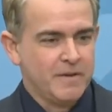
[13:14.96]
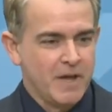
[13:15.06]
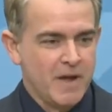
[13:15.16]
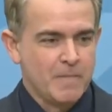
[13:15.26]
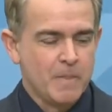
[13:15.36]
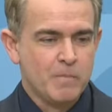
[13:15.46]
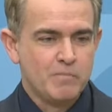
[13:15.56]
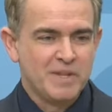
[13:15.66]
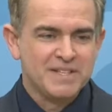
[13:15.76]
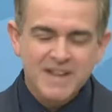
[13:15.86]
Okay?
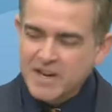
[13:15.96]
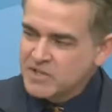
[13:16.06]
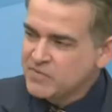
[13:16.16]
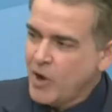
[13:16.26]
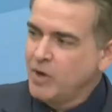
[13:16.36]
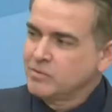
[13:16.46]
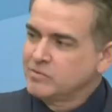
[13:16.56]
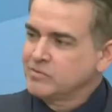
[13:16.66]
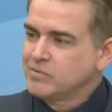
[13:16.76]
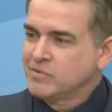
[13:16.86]
But that's not his fault.
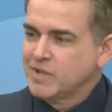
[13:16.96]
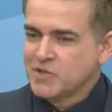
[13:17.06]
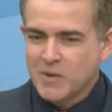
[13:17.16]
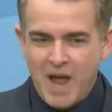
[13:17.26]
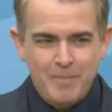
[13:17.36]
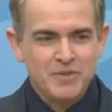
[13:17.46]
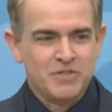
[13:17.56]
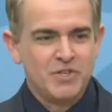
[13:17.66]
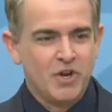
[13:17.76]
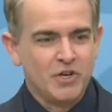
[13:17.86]
That's what
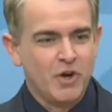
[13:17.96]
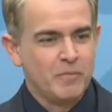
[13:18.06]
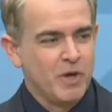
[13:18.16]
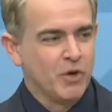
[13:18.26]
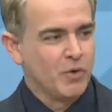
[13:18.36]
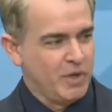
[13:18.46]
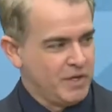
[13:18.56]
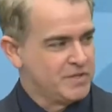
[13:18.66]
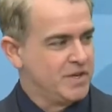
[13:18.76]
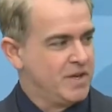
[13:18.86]
happens to young adult male
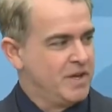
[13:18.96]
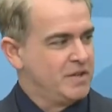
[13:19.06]
gorillas.